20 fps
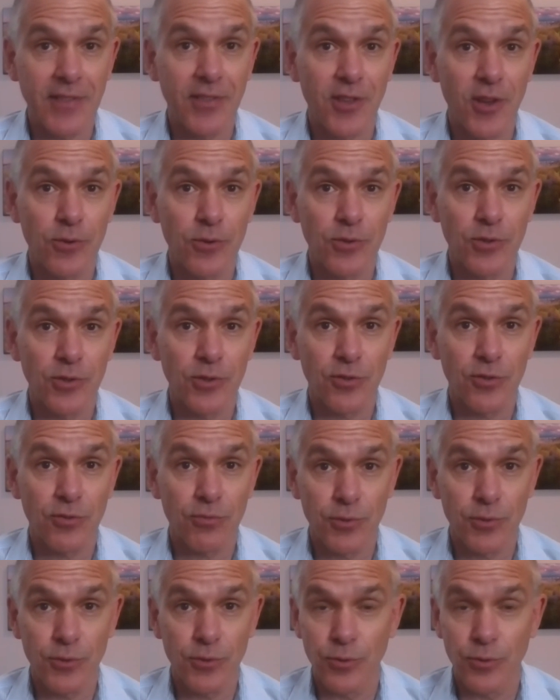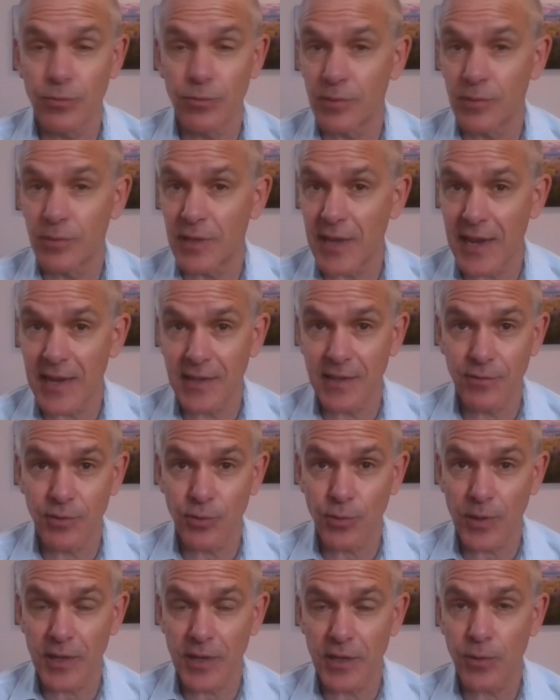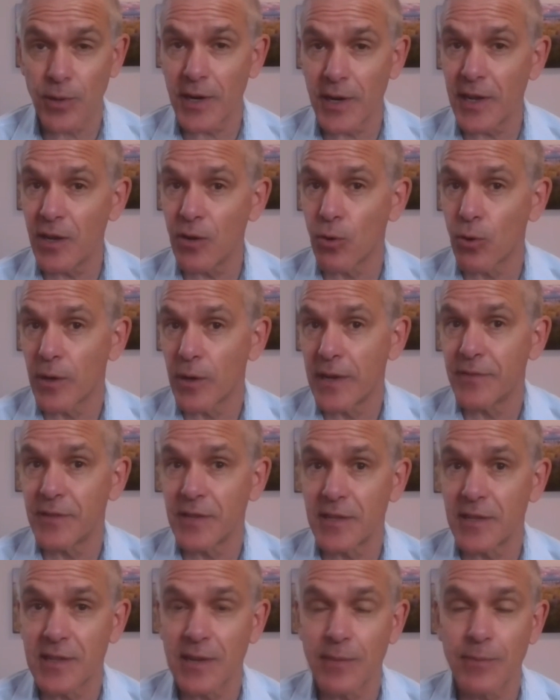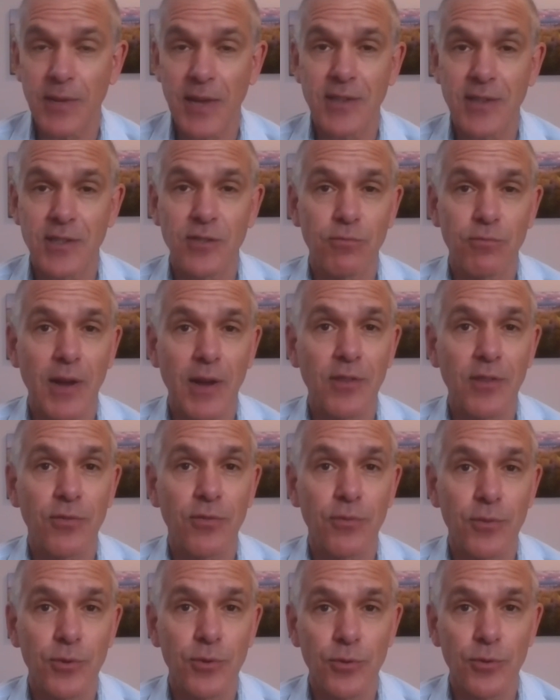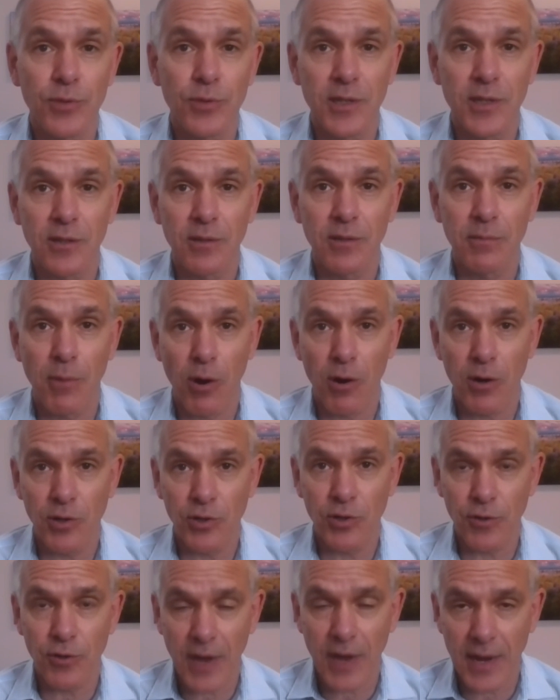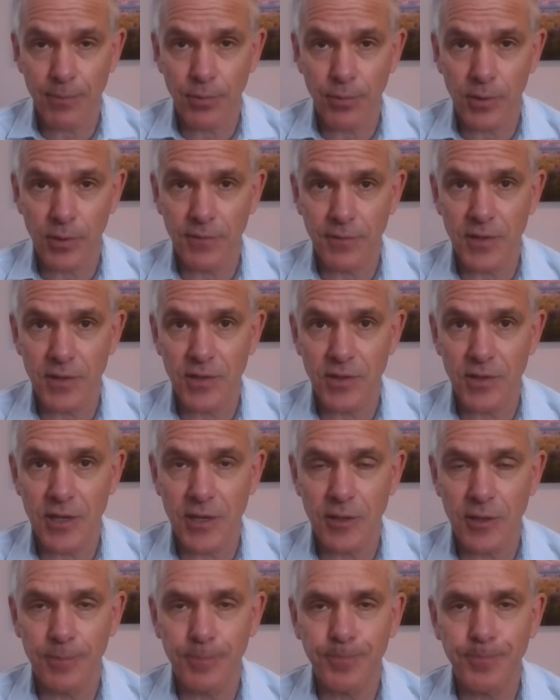those through the end of 2020, or even in some cases right through till March or April of this year.